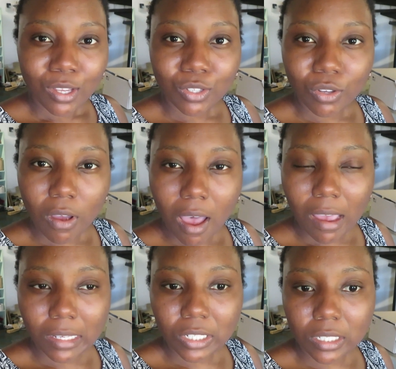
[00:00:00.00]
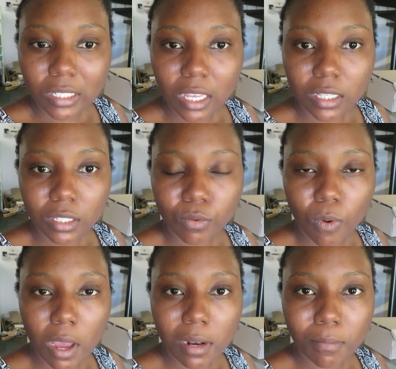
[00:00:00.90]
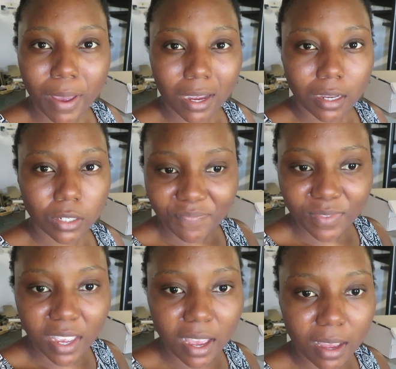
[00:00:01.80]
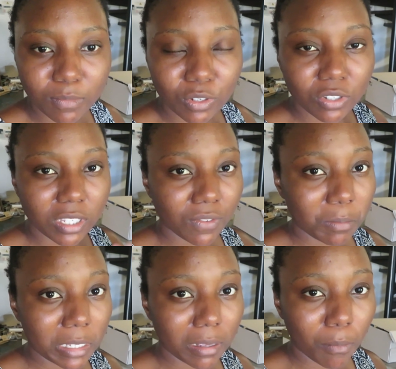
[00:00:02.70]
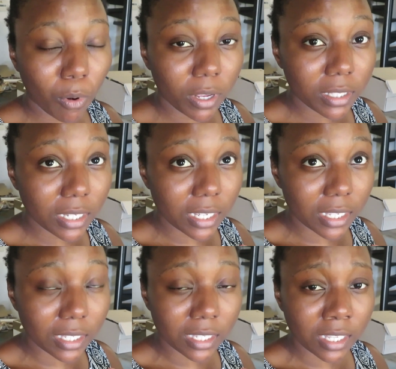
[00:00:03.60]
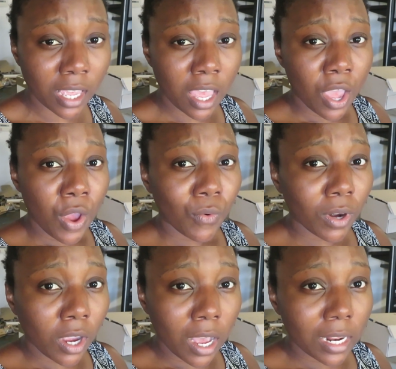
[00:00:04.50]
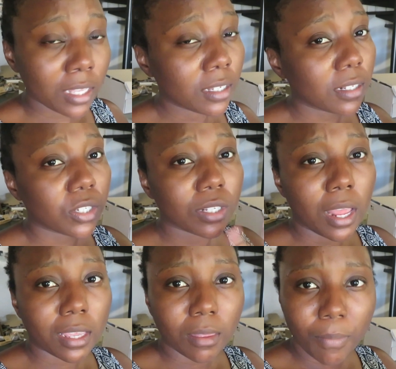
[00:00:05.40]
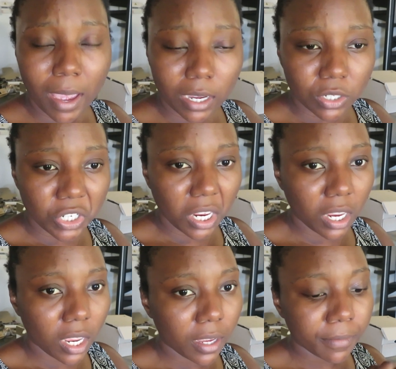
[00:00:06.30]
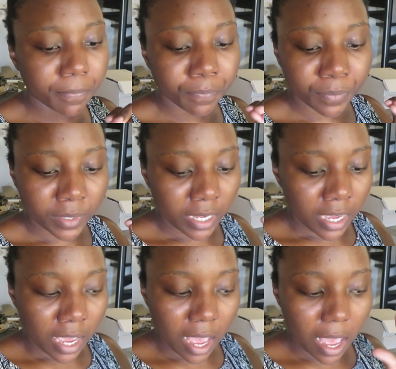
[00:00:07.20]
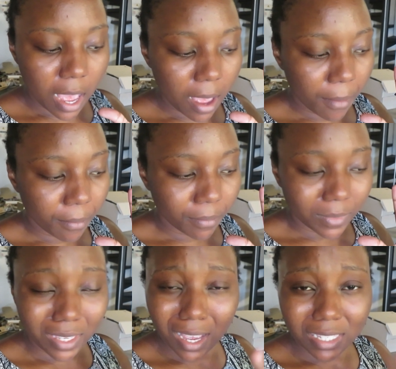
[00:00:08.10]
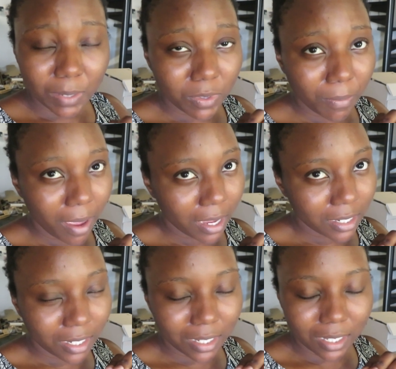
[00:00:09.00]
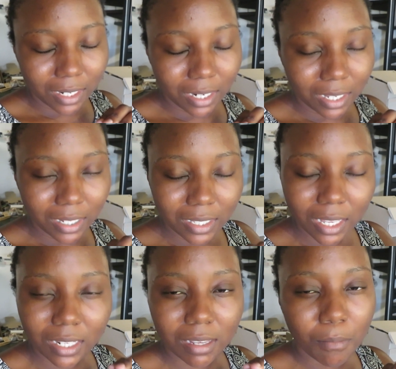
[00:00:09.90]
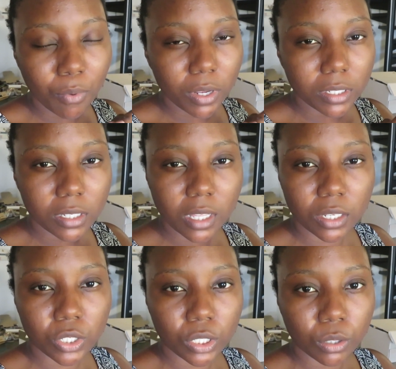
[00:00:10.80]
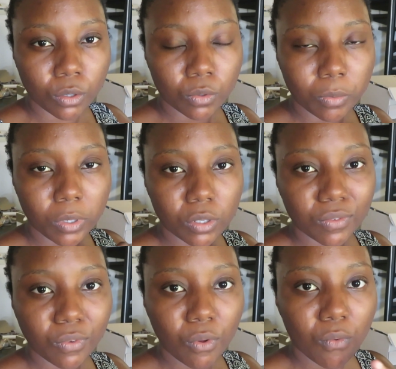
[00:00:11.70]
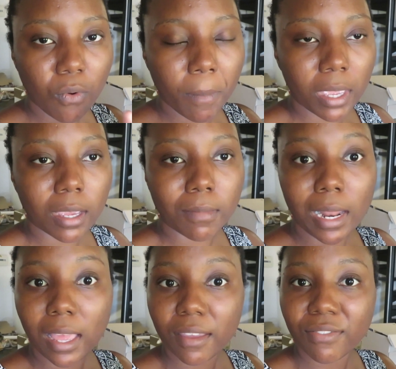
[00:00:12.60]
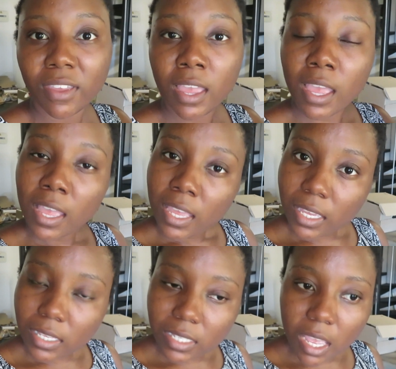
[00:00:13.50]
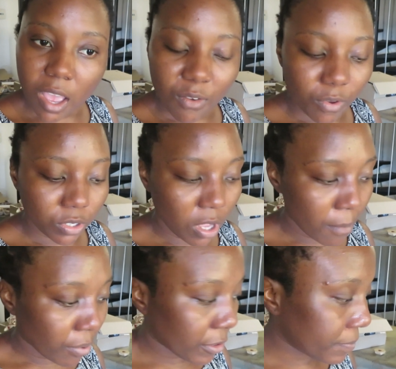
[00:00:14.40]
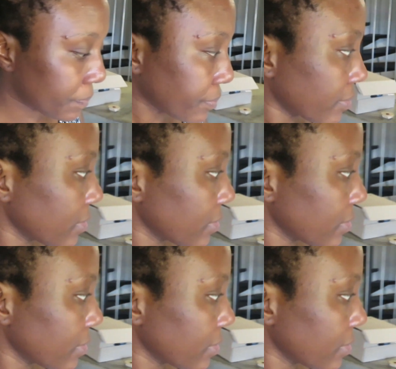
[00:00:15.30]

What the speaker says: So I just sent one package. So she's given me some pointers regarding just like the packaging. Yeah, some of the packaging isn't neat, and some pointers that she thought would be useful for making my life easier. For example,